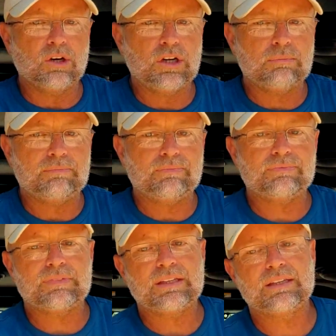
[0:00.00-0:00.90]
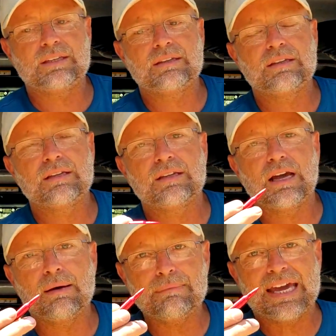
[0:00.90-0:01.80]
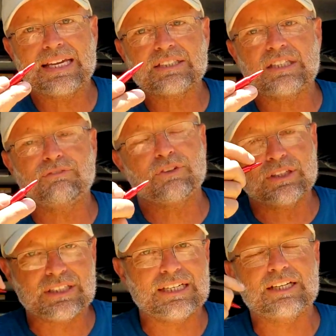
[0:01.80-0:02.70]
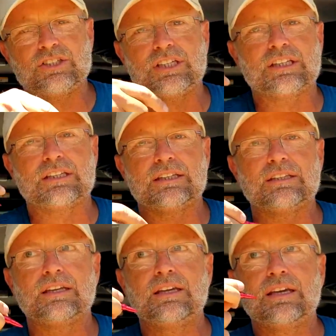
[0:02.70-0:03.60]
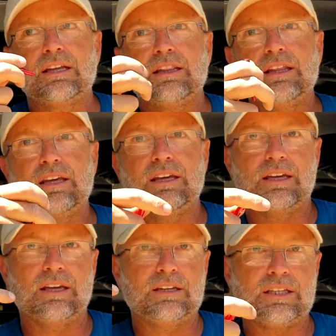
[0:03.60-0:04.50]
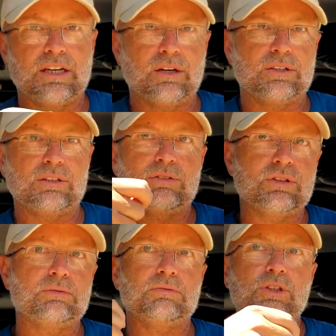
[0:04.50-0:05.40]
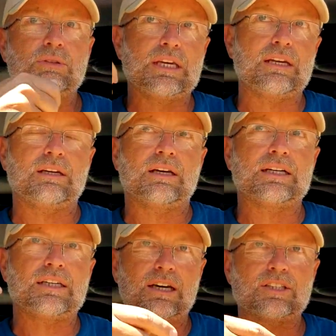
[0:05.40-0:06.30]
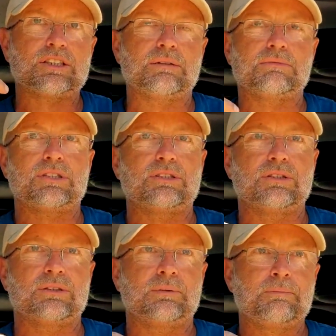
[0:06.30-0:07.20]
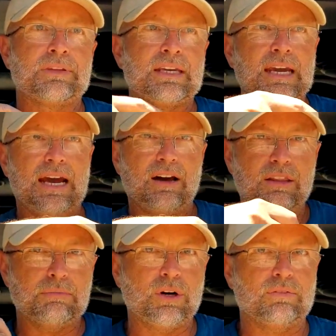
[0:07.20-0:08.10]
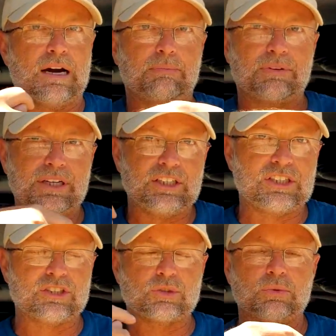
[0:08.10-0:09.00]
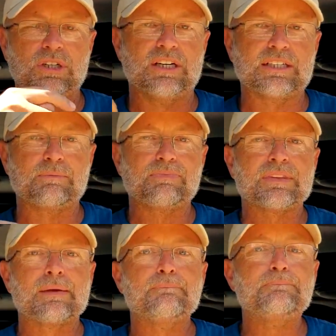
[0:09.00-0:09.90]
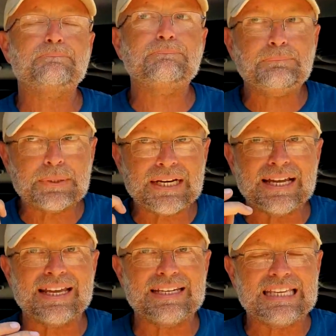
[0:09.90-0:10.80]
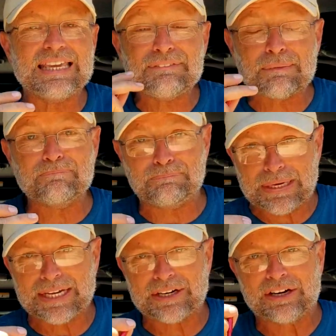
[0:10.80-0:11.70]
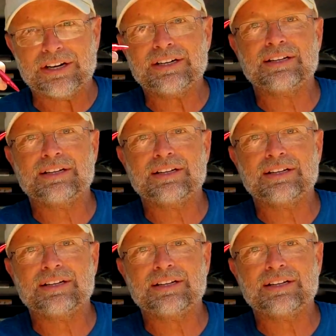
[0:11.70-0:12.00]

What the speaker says: up a magazine full of these, you get you get accustomed to how the mode of operations work. But even better,